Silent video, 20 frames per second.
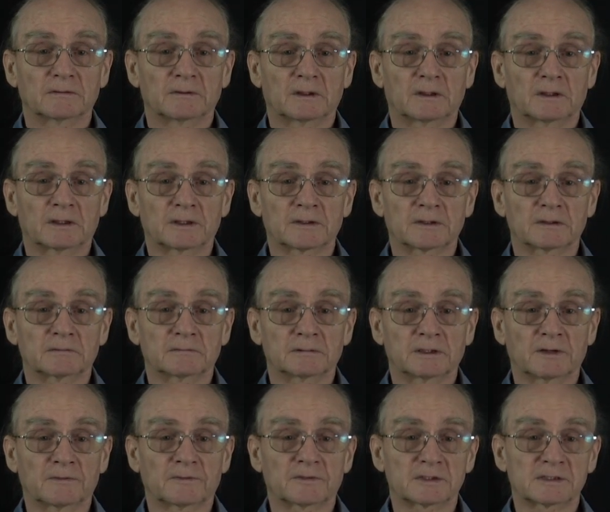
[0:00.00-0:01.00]

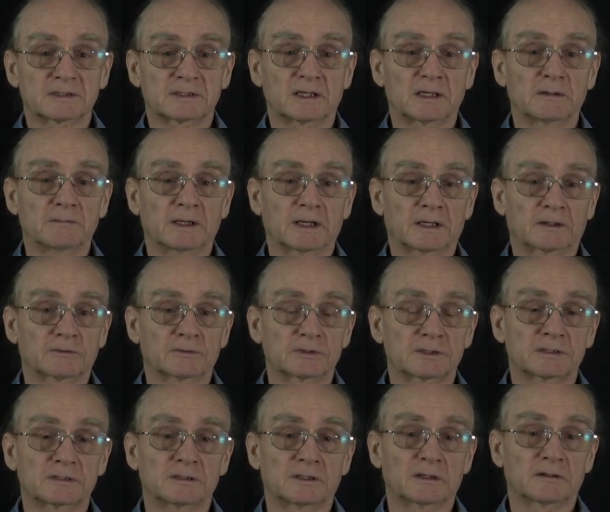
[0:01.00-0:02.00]
have the same
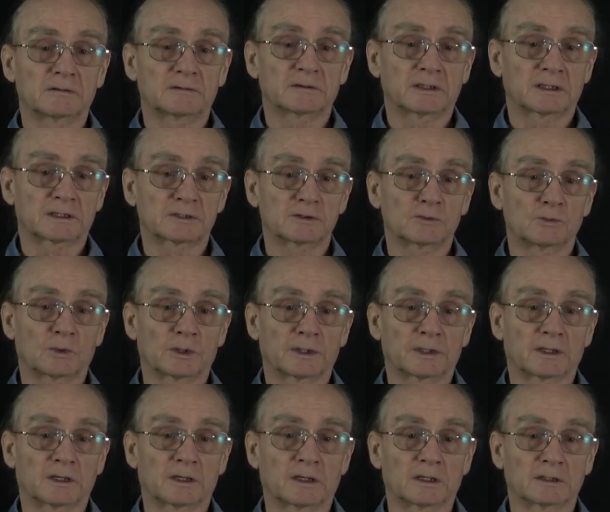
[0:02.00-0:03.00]
accuracy, and x and y
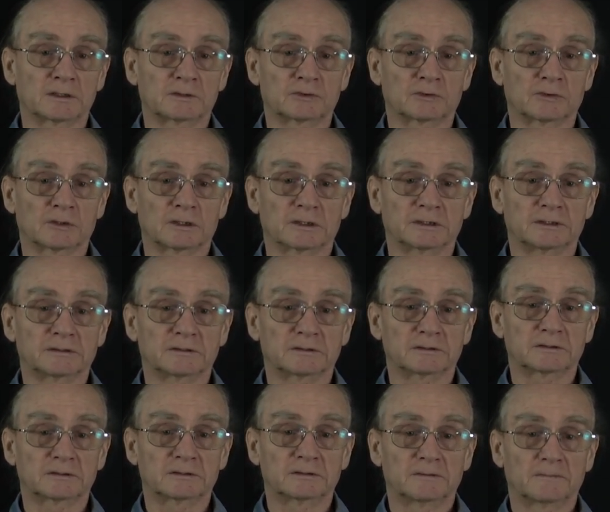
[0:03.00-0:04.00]
are
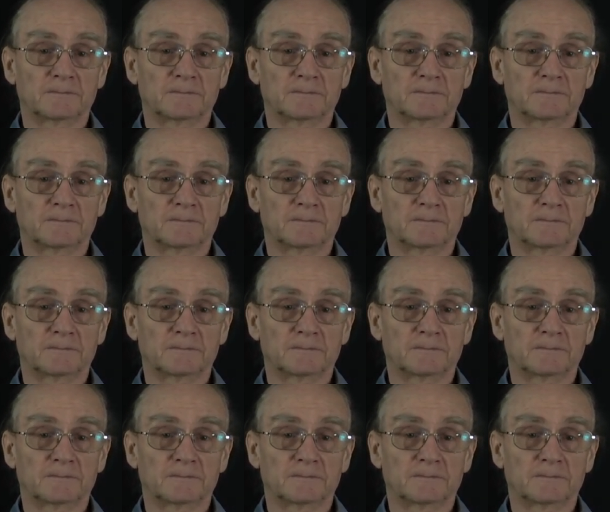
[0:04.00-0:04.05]
uncorrelated.